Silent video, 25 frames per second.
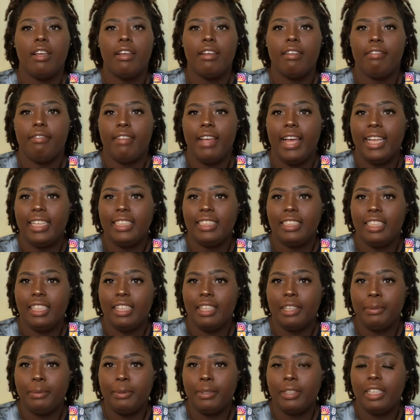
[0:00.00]

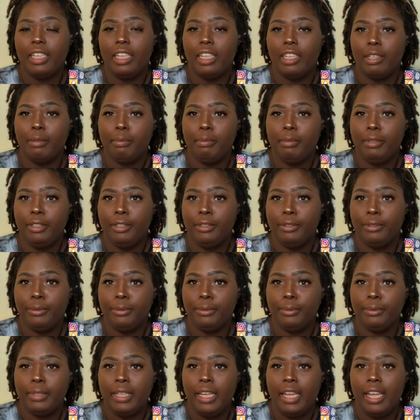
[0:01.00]
Fasting will help
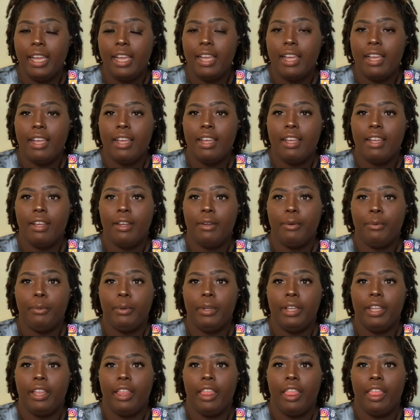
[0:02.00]
you
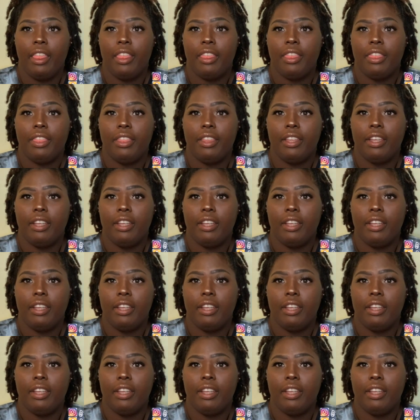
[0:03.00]
with